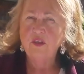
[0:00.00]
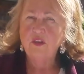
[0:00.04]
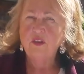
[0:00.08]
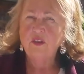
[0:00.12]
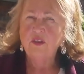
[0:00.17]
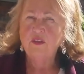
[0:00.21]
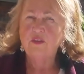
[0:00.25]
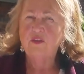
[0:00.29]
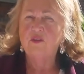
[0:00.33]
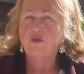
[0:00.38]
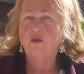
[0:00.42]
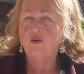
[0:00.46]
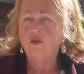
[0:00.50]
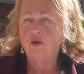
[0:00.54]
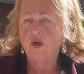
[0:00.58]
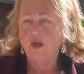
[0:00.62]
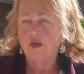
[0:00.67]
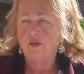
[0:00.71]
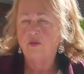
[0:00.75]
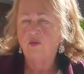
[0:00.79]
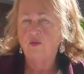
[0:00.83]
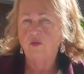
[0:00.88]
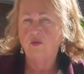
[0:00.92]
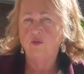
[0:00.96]
so
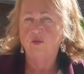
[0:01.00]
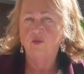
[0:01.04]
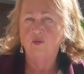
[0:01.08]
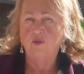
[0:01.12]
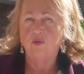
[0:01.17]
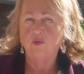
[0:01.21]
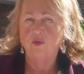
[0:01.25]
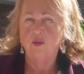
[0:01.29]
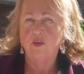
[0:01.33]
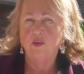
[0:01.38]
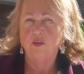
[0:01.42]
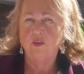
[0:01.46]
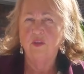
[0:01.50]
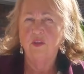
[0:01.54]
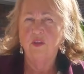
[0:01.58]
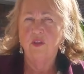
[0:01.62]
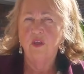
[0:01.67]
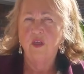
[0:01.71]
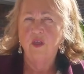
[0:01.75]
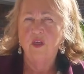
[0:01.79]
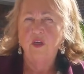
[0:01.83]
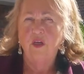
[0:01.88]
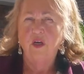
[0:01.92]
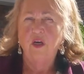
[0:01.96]
I don't do it.
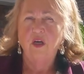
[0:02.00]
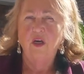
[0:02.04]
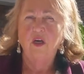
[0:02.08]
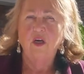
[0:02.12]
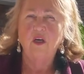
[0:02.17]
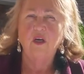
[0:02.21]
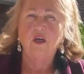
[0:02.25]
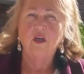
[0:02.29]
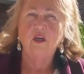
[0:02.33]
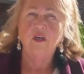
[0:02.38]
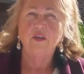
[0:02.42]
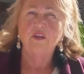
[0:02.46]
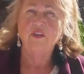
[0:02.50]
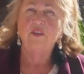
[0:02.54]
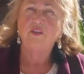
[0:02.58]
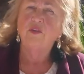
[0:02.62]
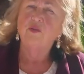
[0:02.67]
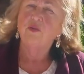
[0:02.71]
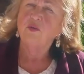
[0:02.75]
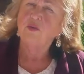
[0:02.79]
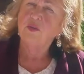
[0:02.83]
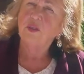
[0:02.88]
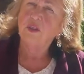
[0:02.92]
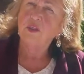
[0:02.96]
It's
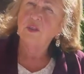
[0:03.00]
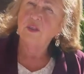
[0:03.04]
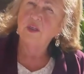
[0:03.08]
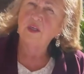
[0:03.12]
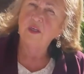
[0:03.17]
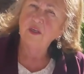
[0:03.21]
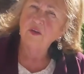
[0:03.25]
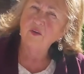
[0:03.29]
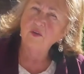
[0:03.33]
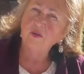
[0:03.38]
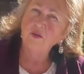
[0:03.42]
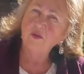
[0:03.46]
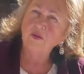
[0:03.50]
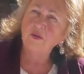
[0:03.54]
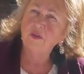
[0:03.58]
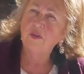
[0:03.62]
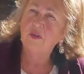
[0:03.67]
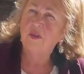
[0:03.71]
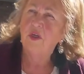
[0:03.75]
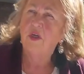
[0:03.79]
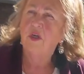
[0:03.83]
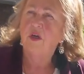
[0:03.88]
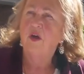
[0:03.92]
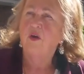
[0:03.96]
not allowed,
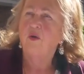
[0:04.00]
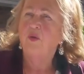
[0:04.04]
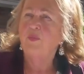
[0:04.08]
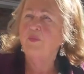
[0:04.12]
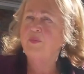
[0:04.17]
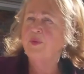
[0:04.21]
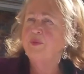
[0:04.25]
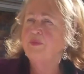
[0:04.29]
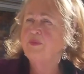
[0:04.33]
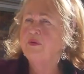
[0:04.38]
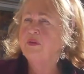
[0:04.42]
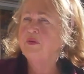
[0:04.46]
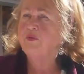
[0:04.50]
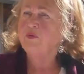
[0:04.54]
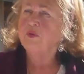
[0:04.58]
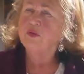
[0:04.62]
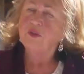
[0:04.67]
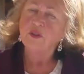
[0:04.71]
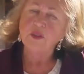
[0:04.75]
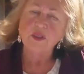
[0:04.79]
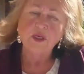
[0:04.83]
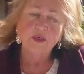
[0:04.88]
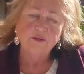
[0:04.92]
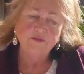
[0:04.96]
or people will
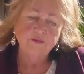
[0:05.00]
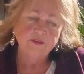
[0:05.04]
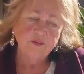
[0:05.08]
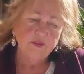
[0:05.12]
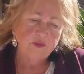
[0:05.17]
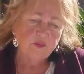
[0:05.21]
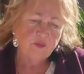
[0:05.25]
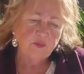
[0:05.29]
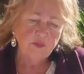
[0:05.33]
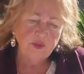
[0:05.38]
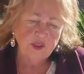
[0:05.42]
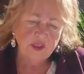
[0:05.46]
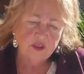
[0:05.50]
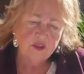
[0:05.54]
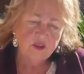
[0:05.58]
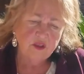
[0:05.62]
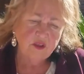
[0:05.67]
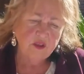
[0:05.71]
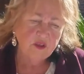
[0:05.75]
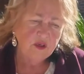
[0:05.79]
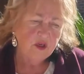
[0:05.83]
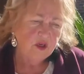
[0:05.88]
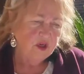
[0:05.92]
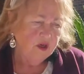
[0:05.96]
laugh at
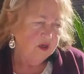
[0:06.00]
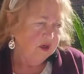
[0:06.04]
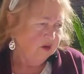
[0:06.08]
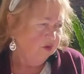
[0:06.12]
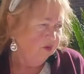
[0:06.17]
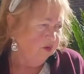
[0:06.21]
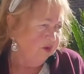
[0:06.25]
me, or